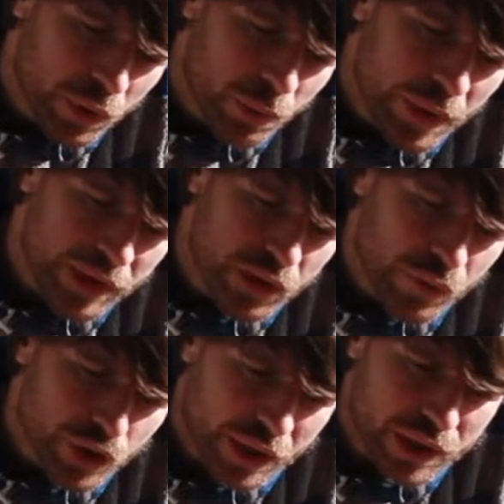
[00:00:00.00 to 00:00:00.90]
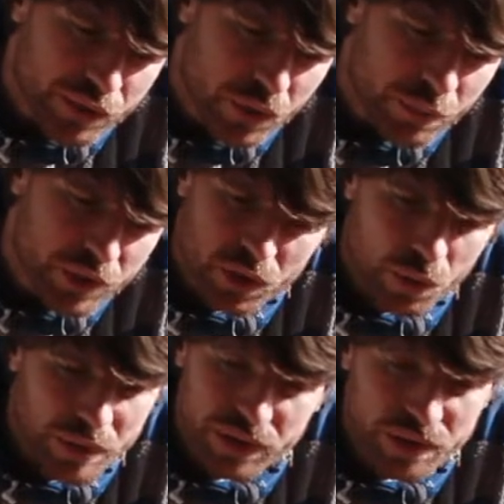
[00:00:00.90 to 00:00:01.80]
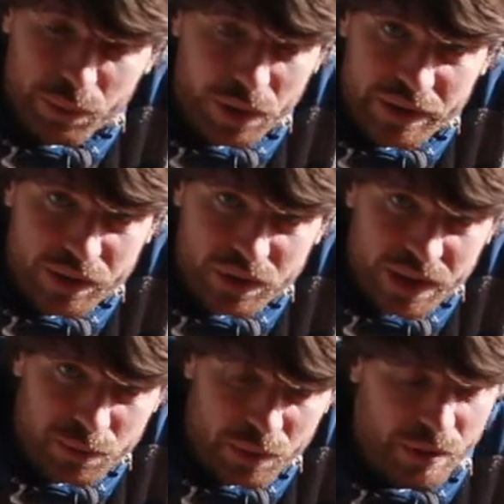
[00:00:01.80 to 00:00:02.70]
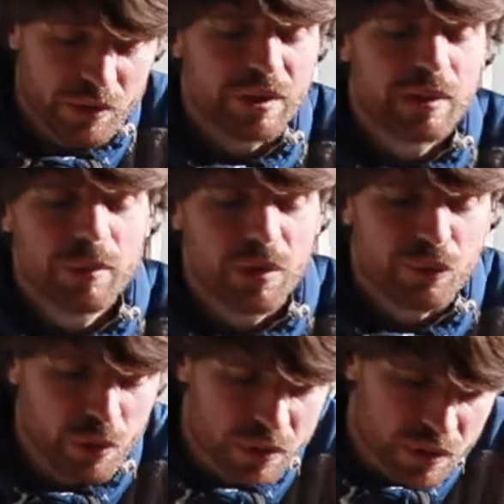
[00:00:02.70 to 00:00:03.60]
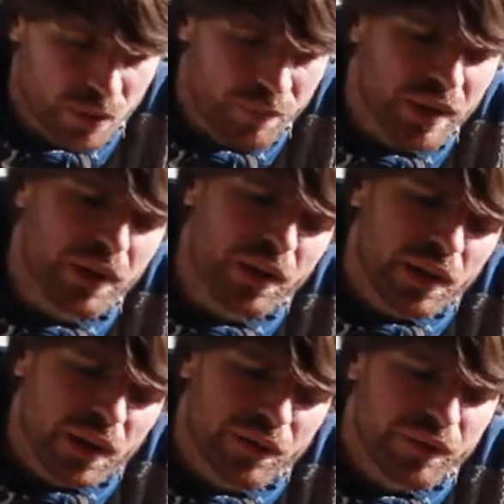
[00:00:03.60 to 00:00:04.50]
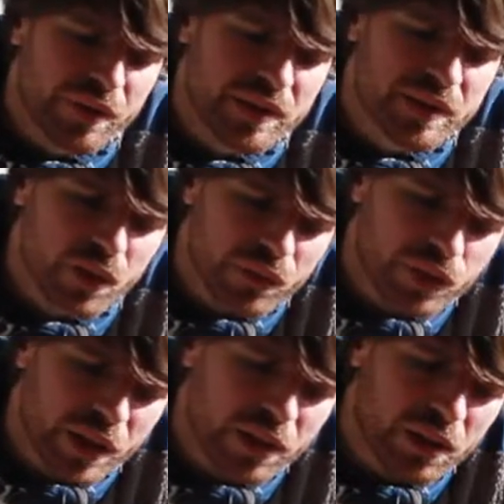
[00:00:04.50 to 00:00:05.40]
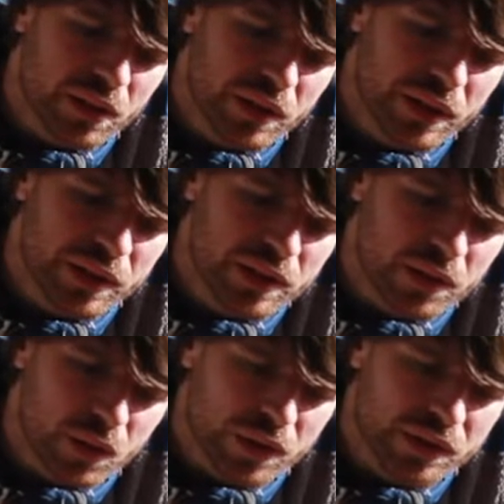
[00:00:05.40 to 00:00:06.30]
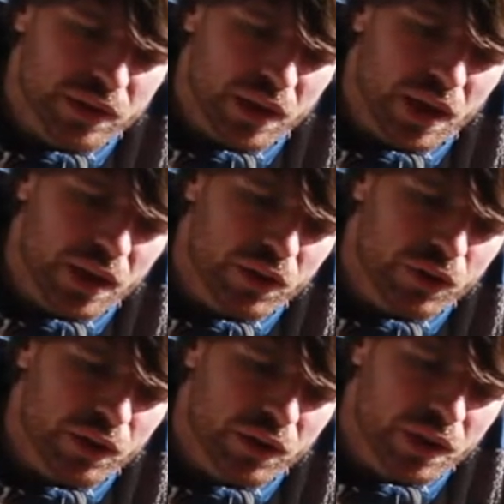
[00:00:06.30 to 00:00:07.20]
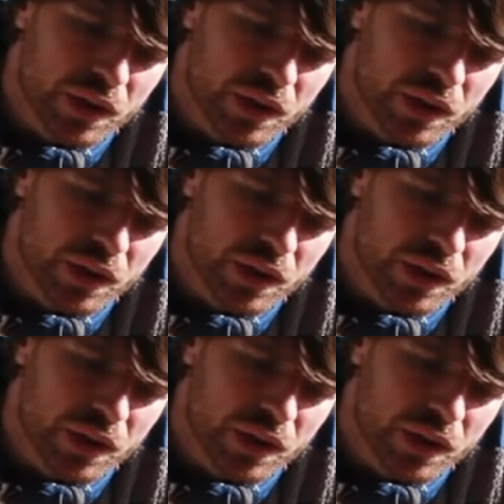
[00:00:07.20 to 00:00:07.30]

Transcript: you make soft shackles from, so it applies to 6mm Dyneema, of course, too. If this soft shackle is not under